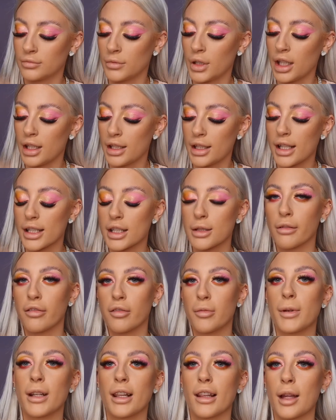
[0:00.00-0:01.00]
Yeah, so
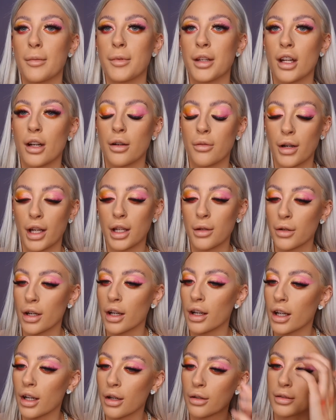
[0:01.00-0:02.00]
everybody let me know where you want to
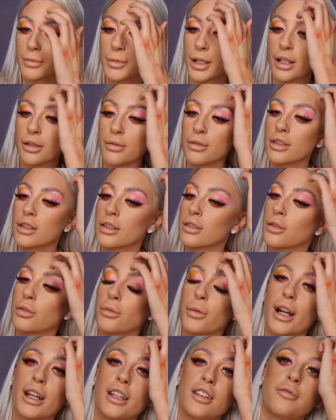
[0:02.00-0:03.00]
go the most or
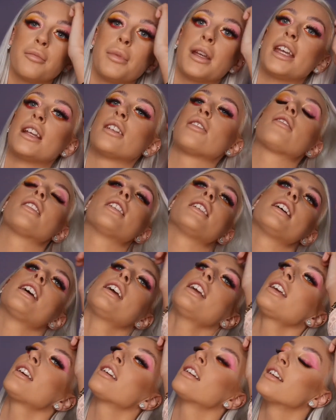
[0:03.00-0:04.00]
where you've been
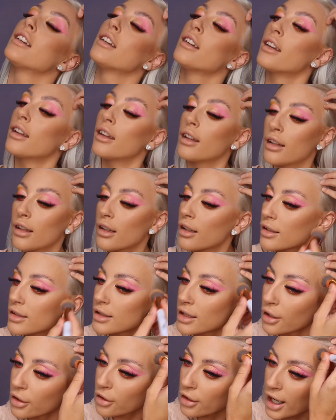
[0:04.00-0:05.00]
already.
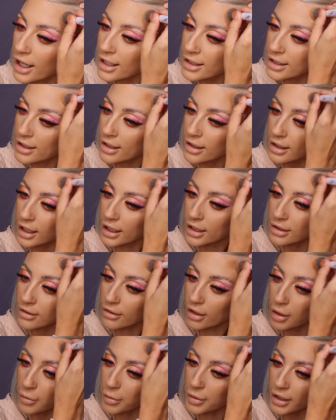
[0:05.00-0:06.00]
So crazy that things are
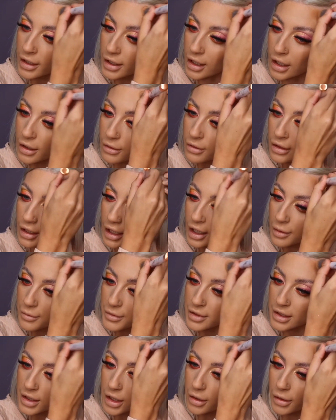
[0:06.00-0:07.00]
opening though. Like, I'm so